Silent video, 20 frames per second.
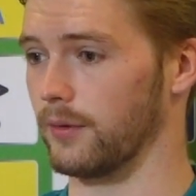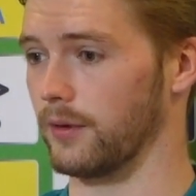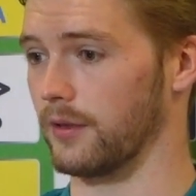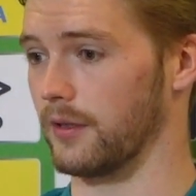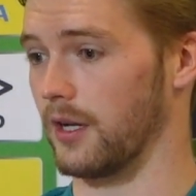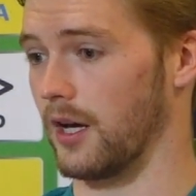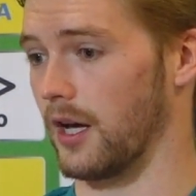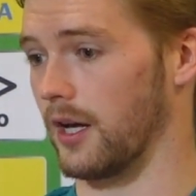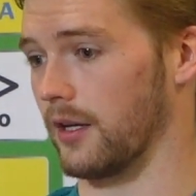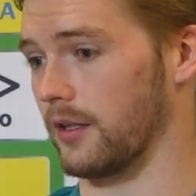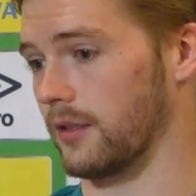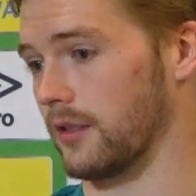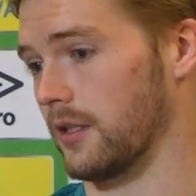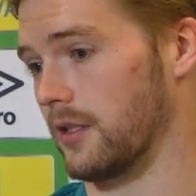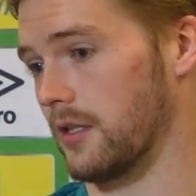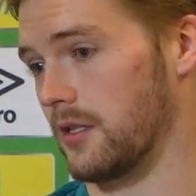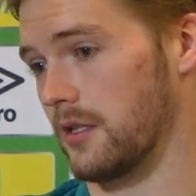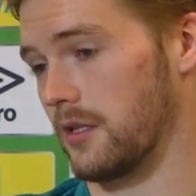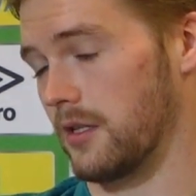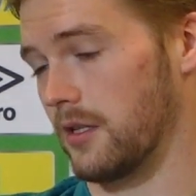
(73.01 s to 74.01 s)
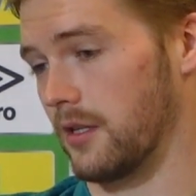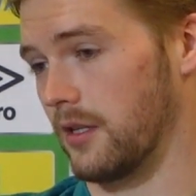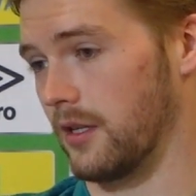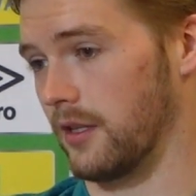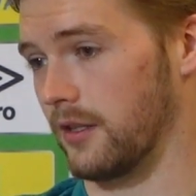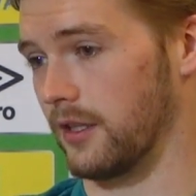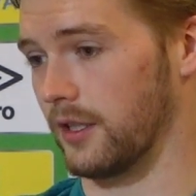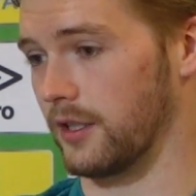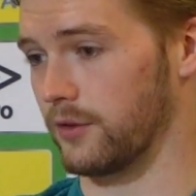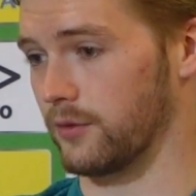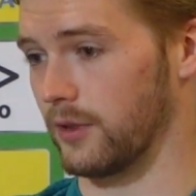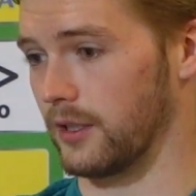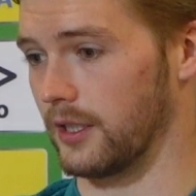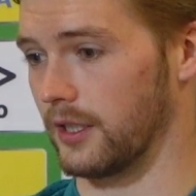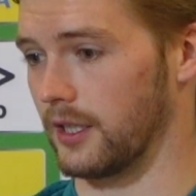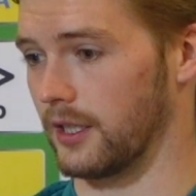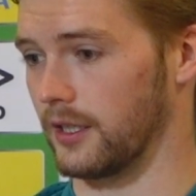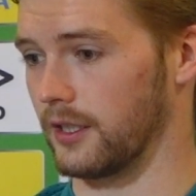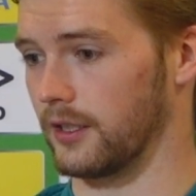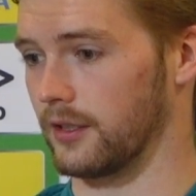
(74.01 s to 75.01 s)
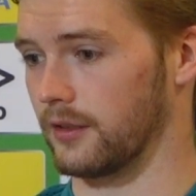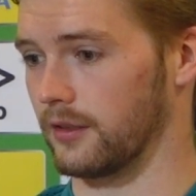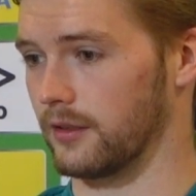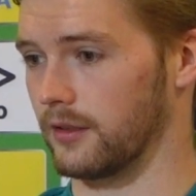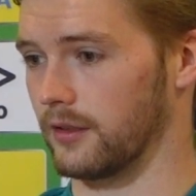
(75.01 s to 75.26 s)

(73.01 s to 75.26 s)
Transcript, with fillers: But nah, I think as well you gotta